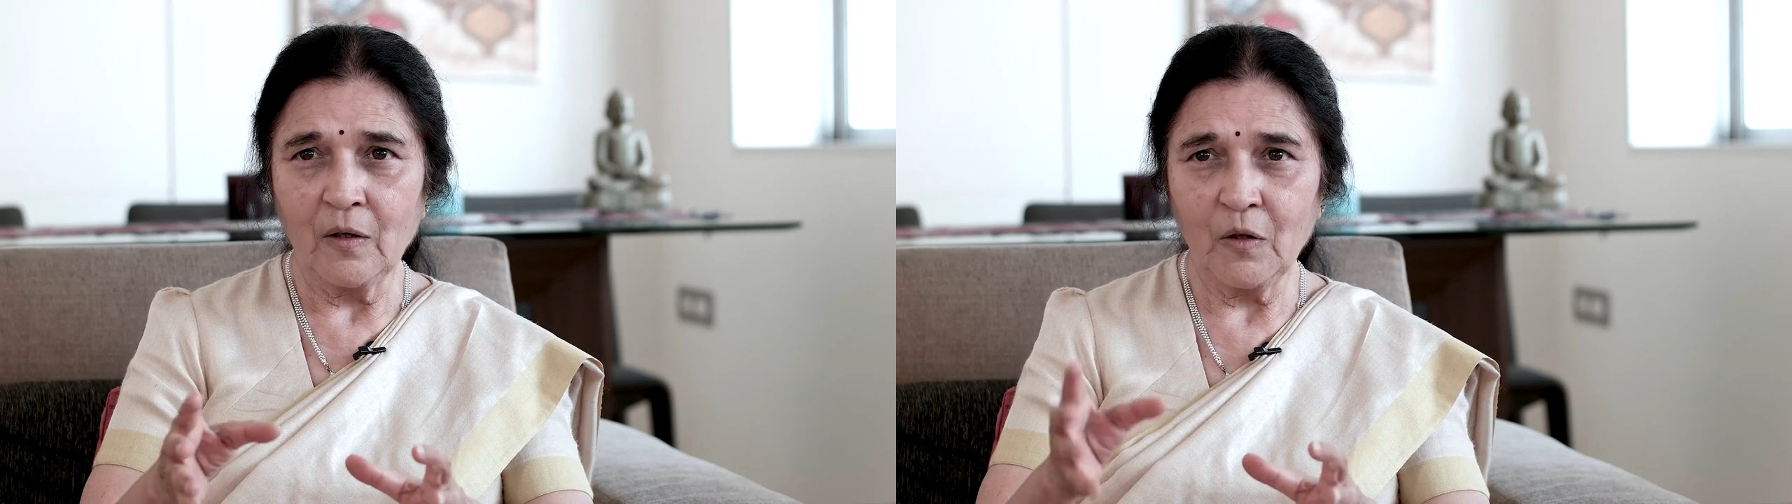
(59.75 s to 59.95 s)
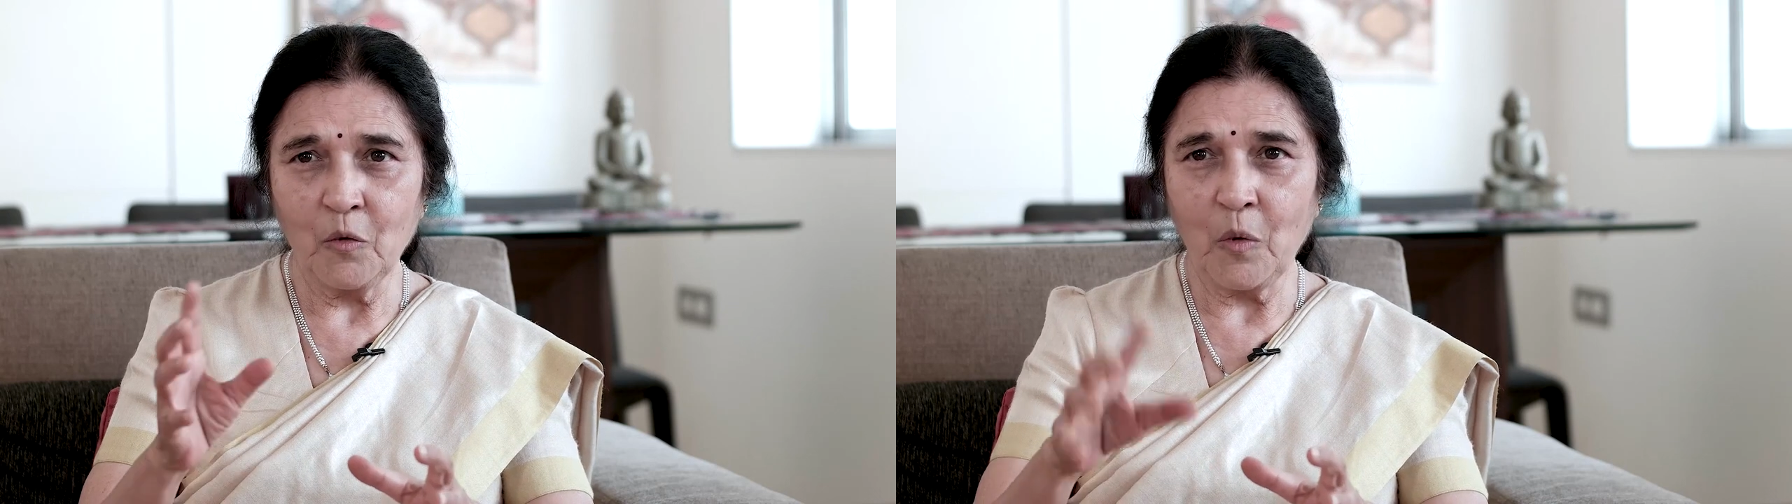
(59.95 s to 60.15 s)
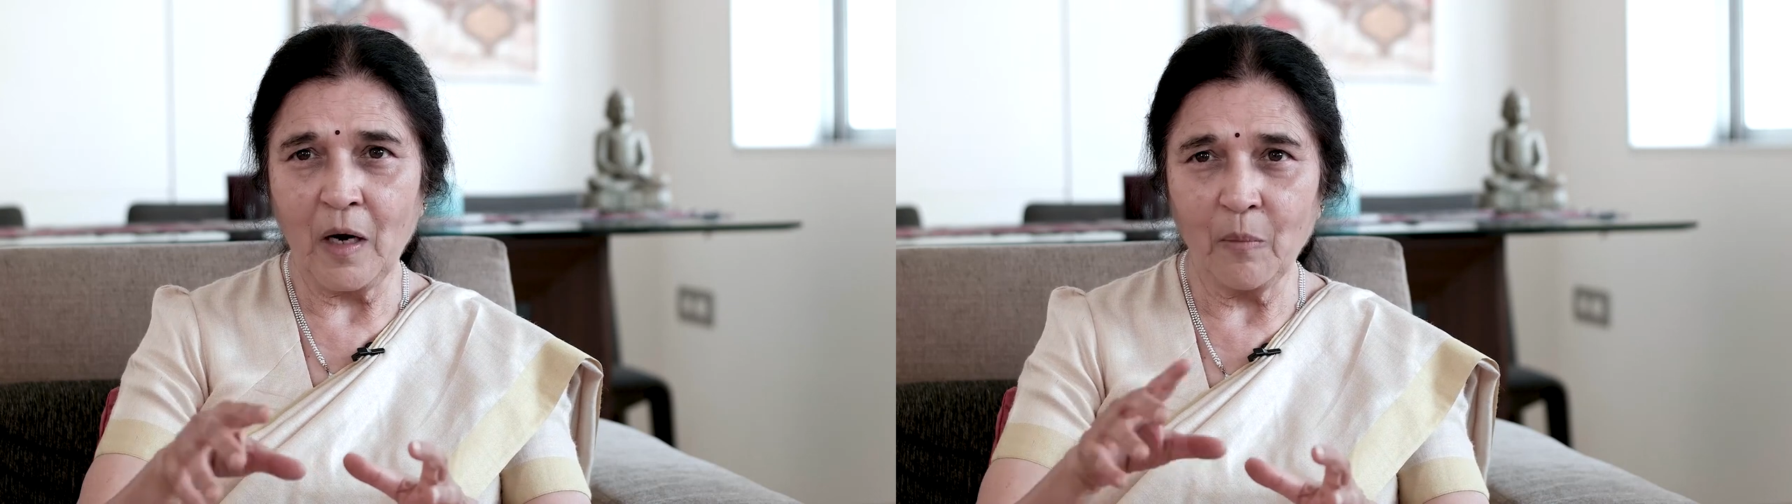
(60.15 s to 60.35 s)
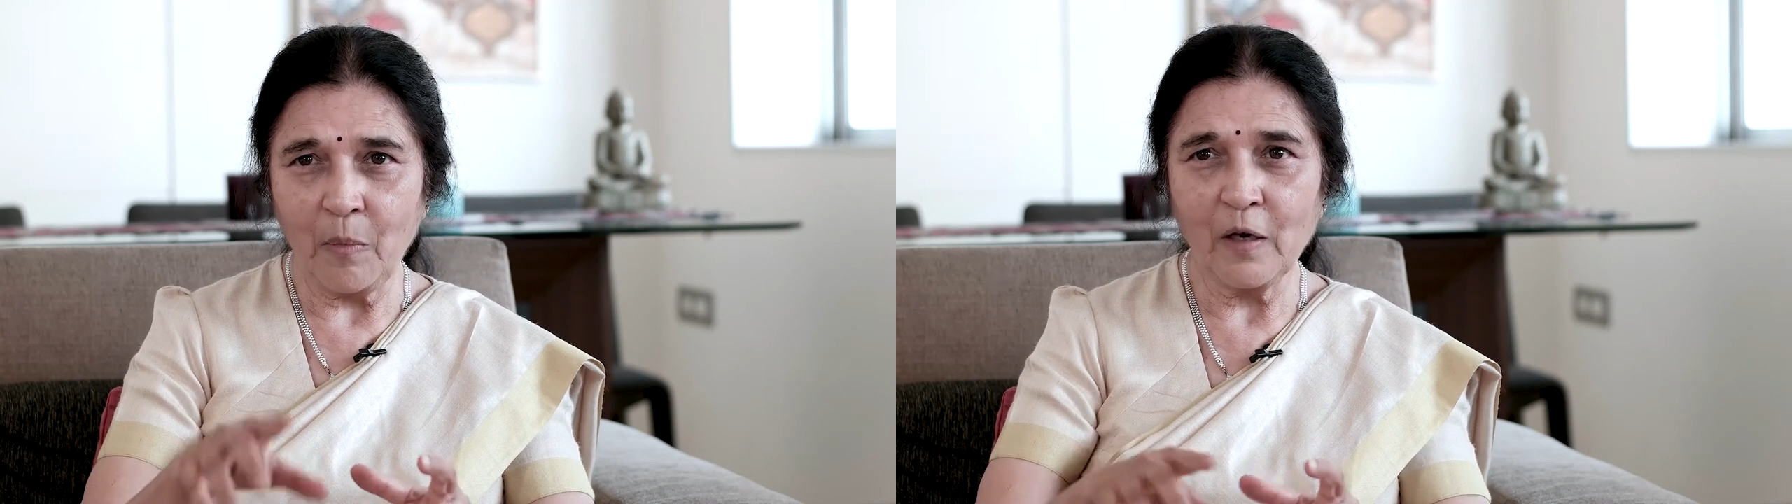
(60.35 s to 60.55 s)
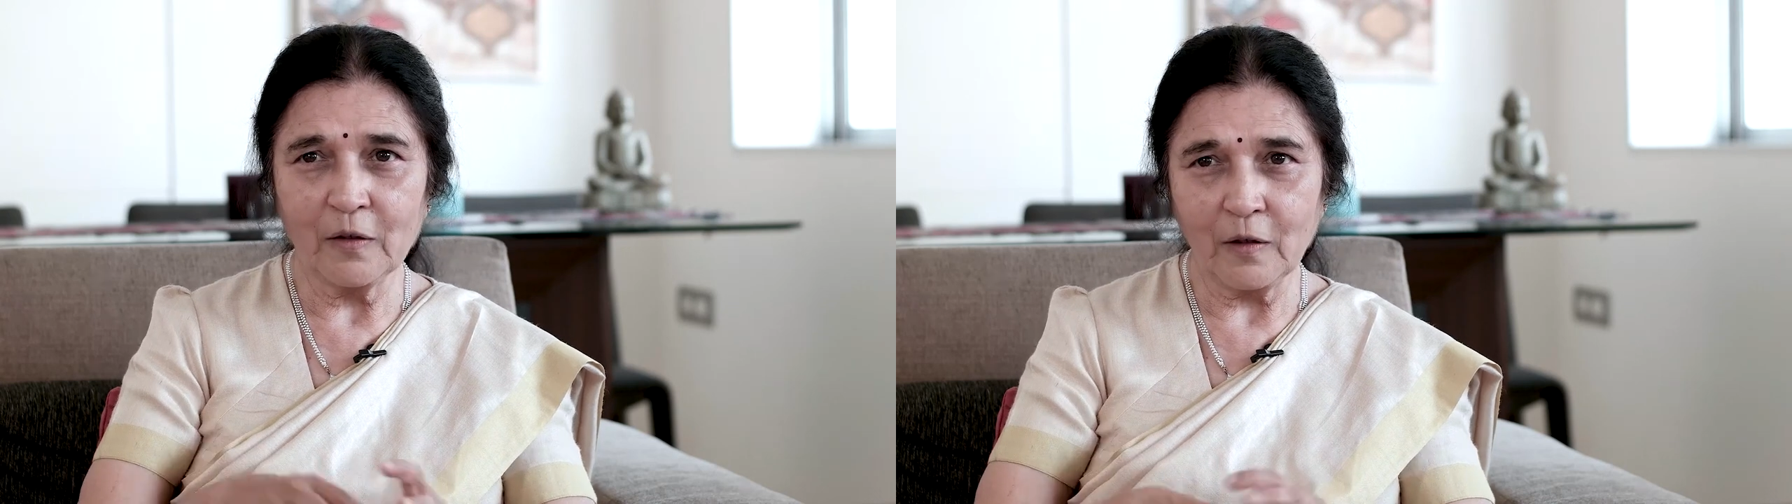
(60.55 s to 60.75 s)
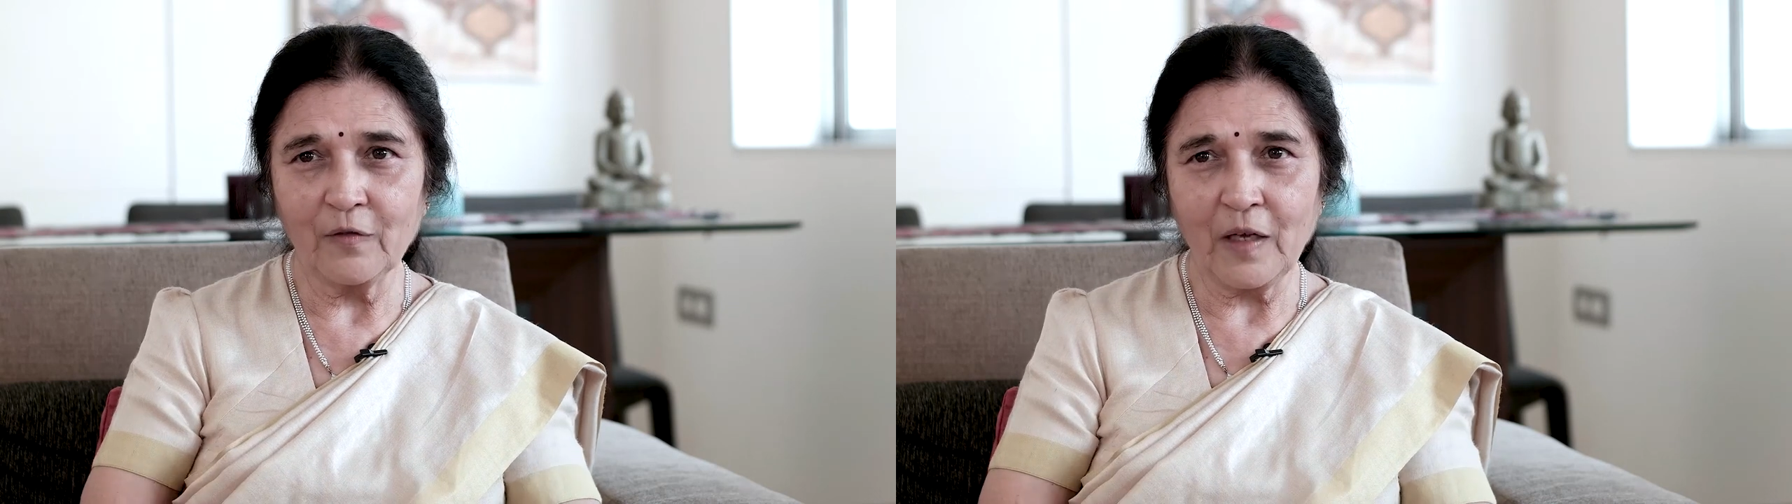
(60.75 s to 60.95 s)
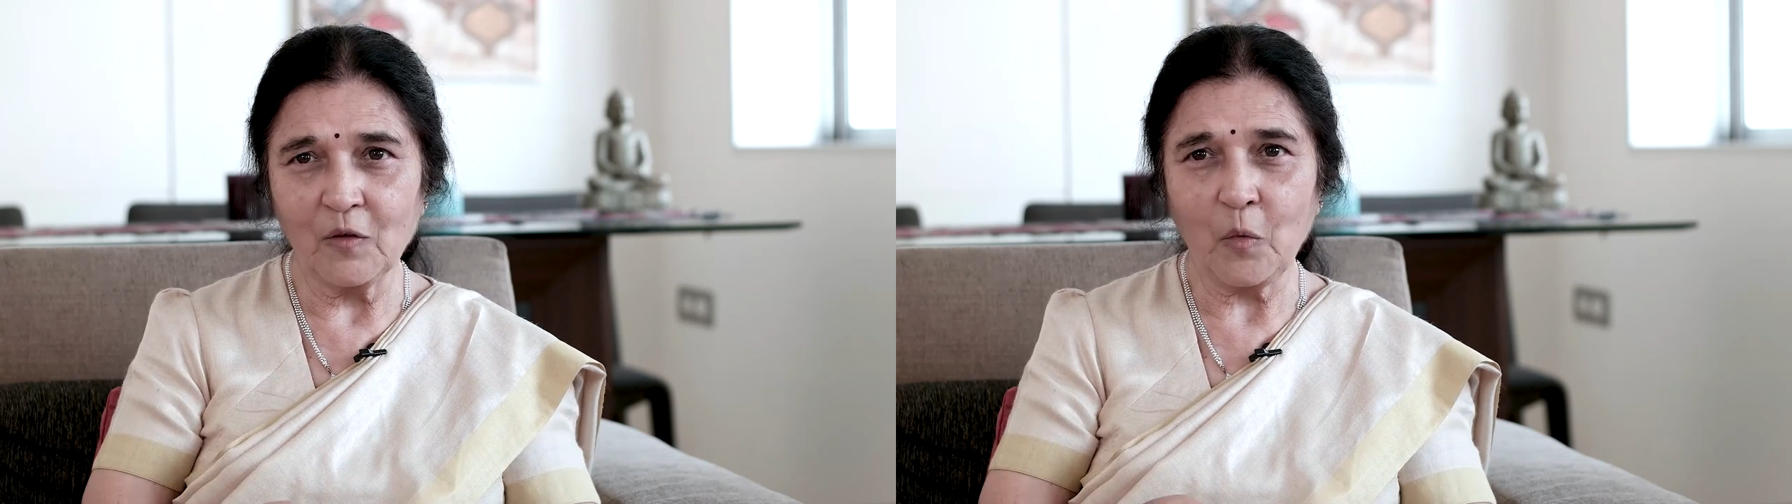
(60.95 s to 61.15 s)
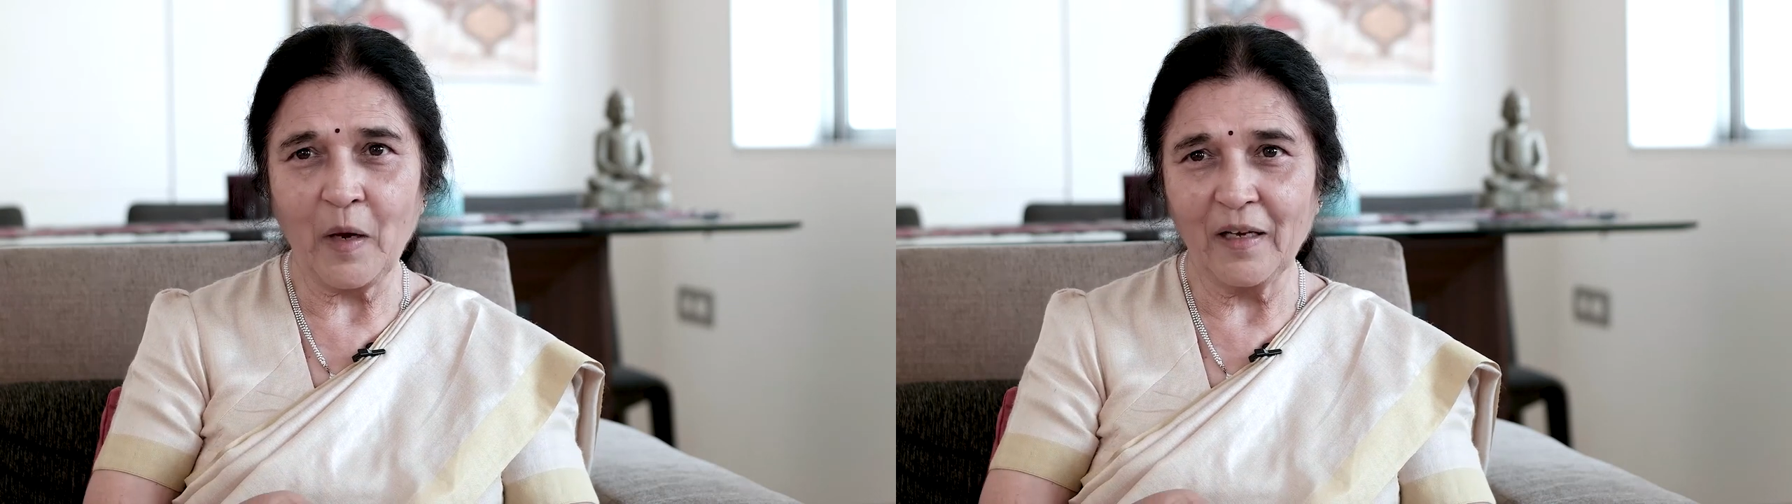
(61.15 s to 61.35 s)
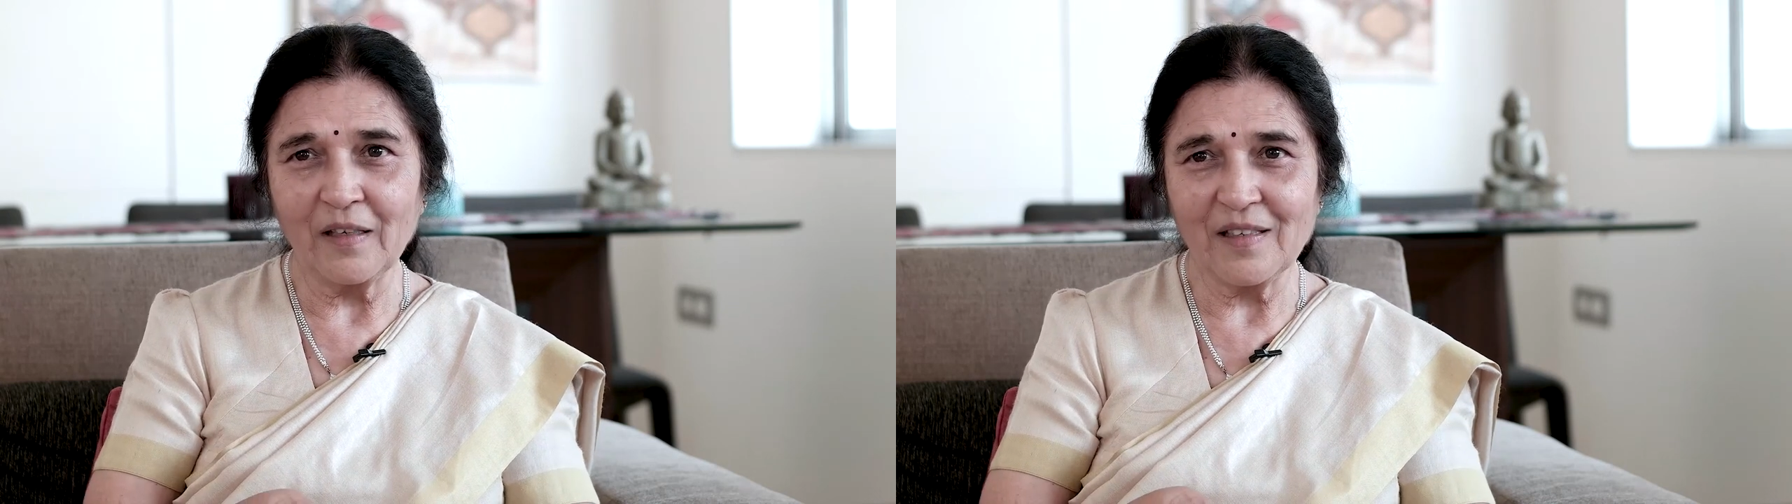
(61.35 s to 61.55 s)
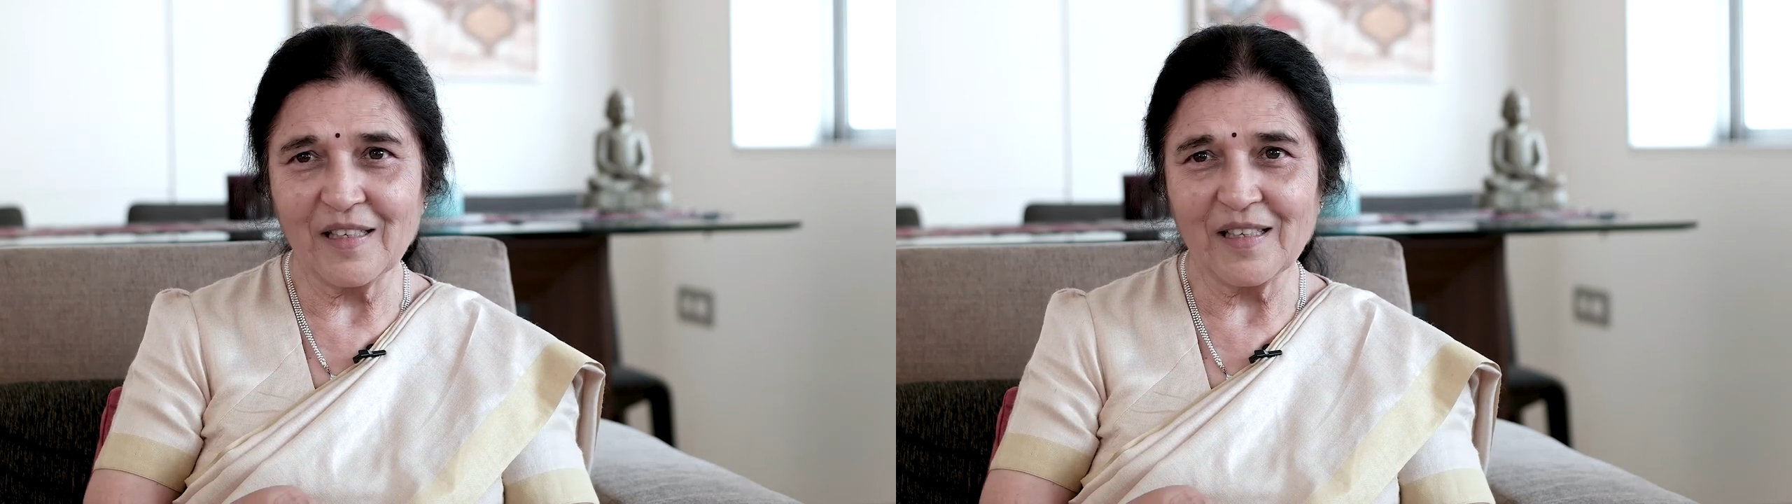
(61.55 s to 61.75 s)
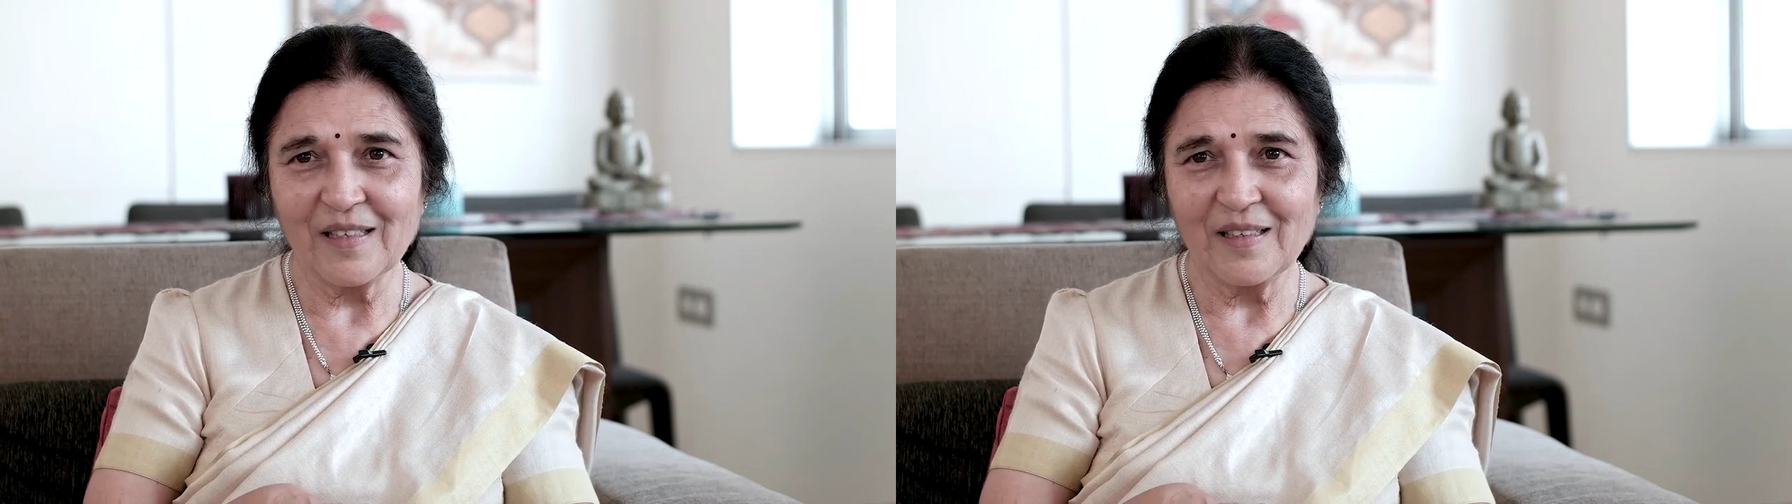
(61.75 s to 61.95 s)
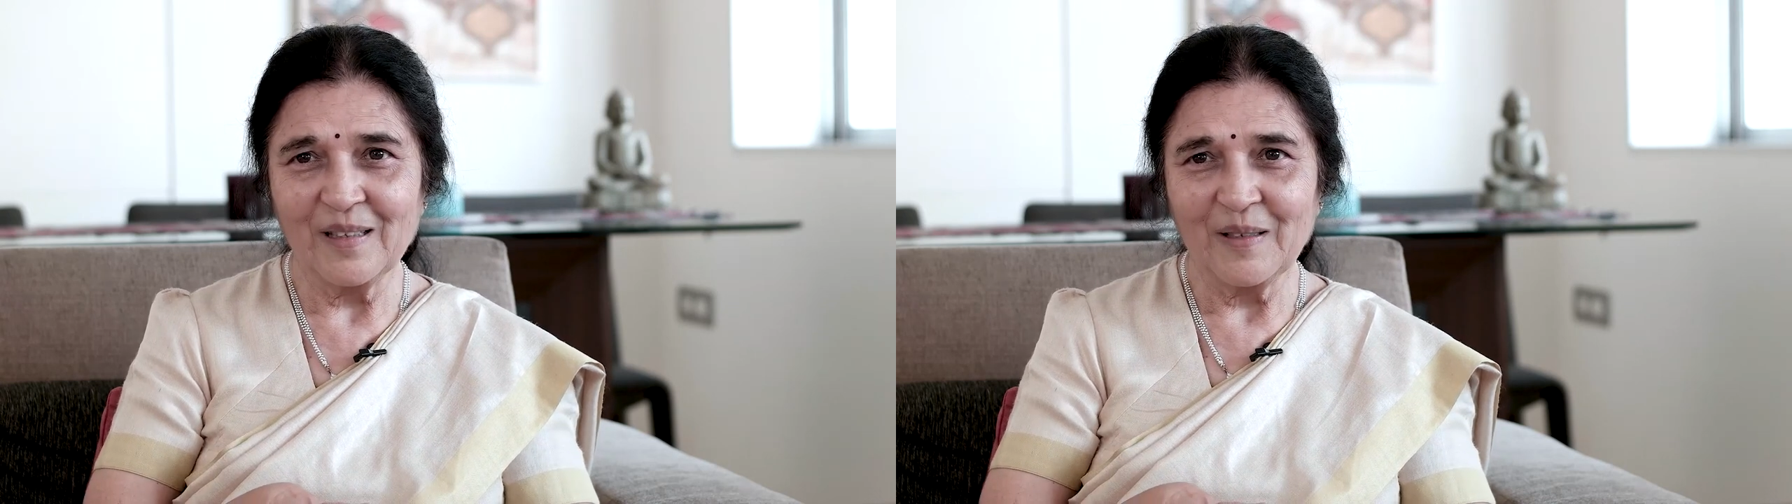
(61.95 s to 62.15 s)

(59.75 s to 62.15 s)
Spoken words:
you are part of that violence.